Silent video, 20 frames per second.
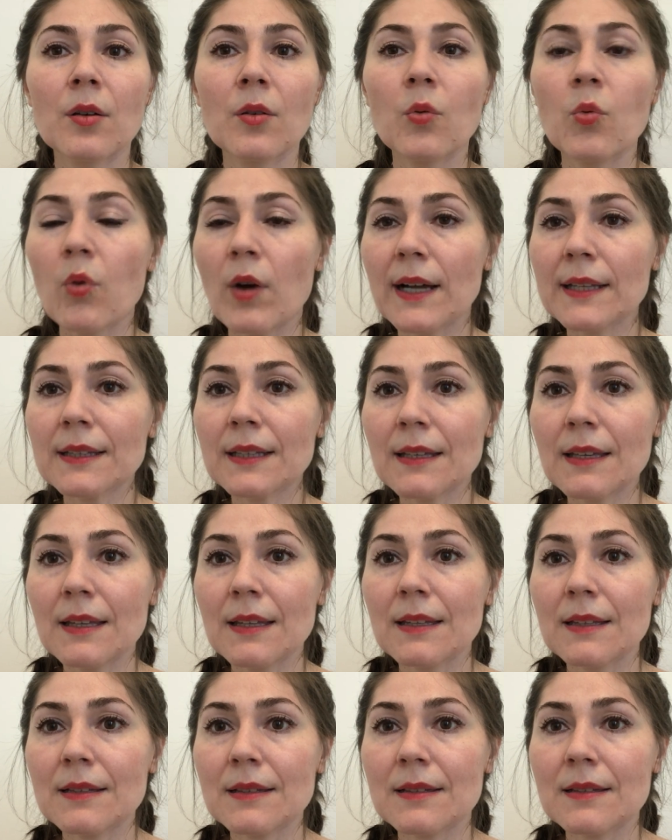What
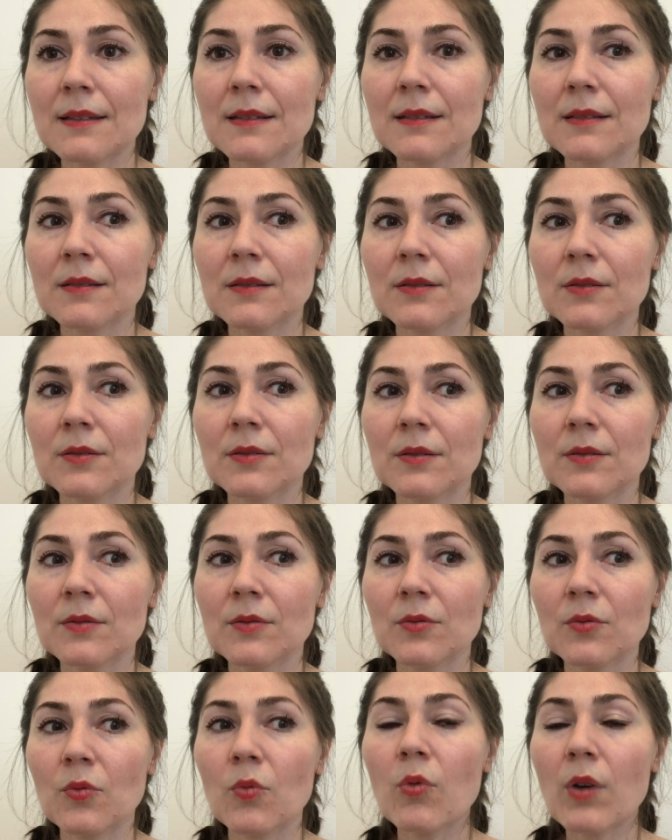is
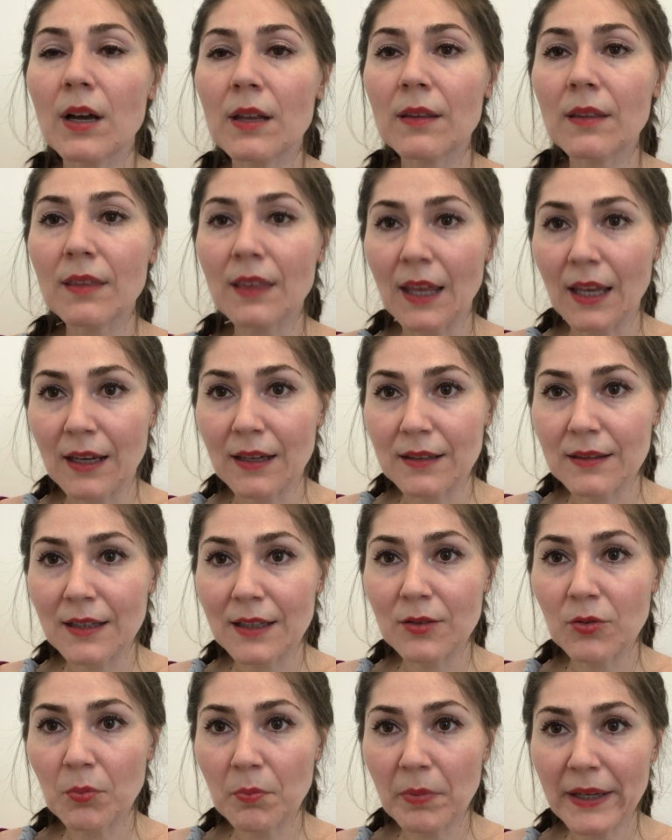one thing
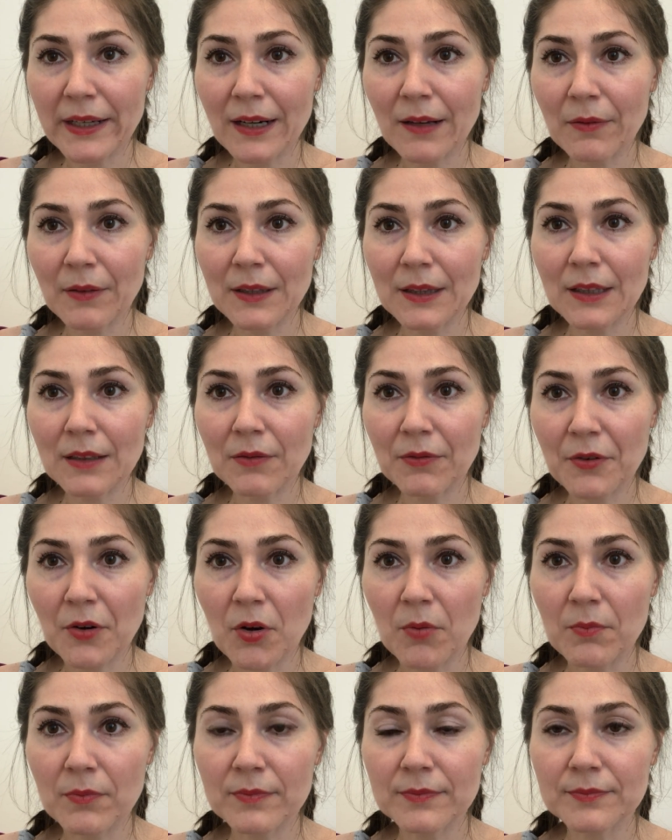that you benefited
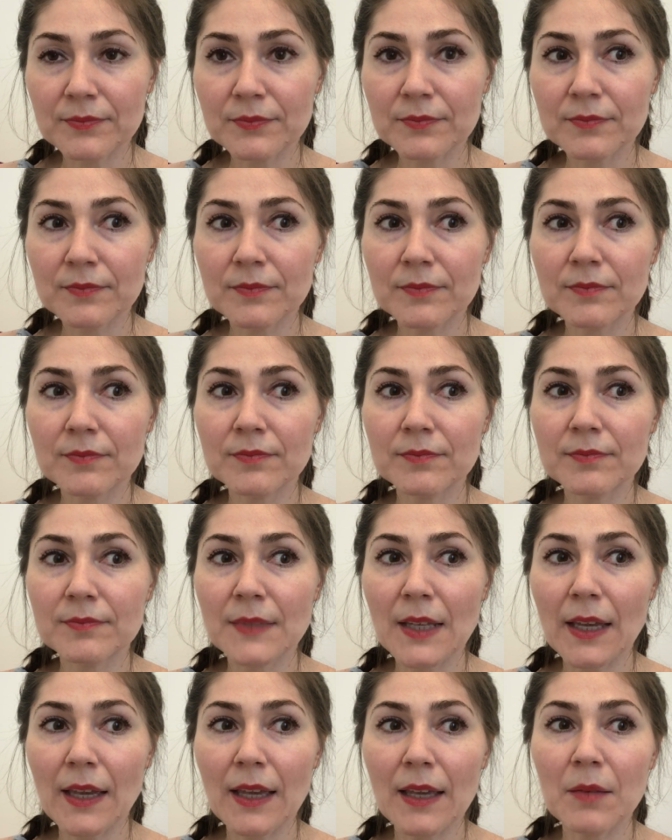from
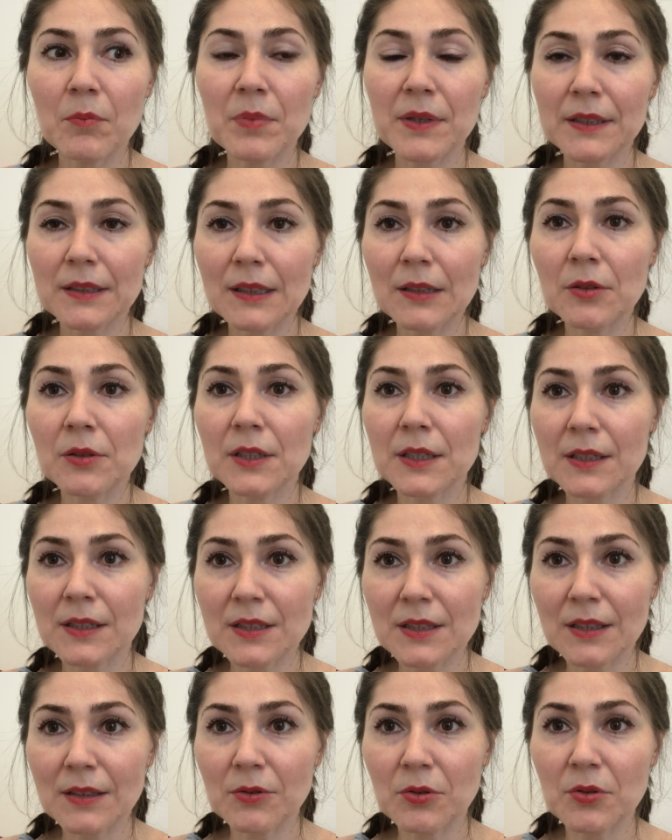a particular
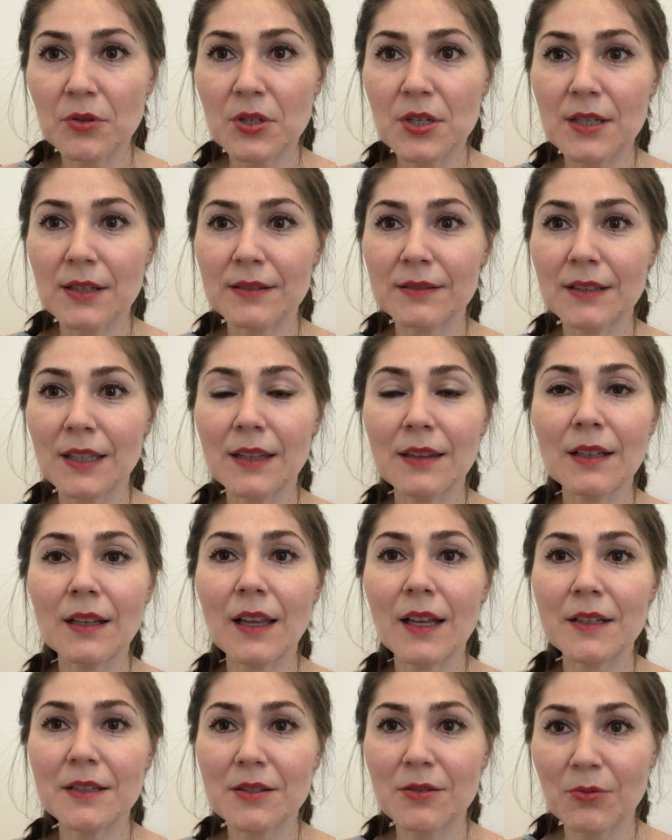institution in the
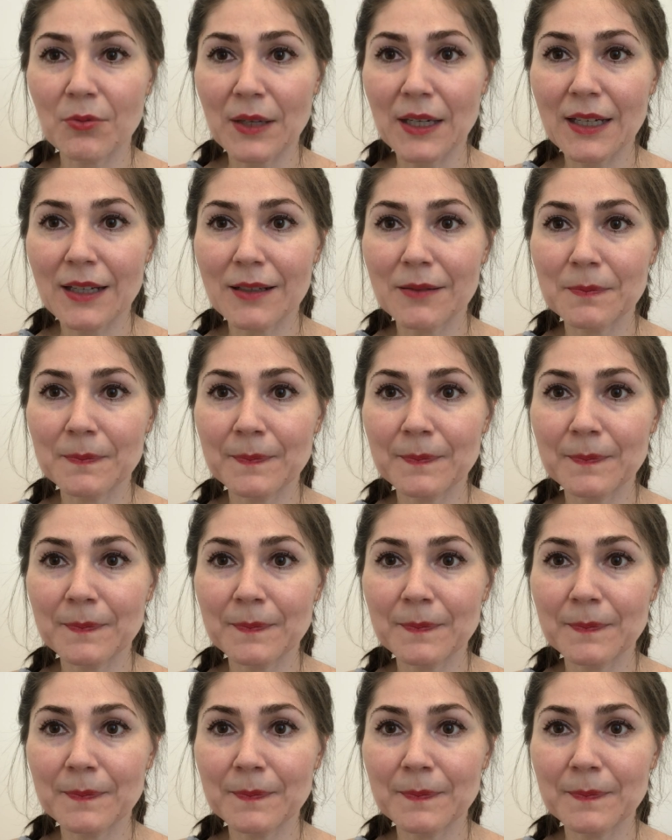last week?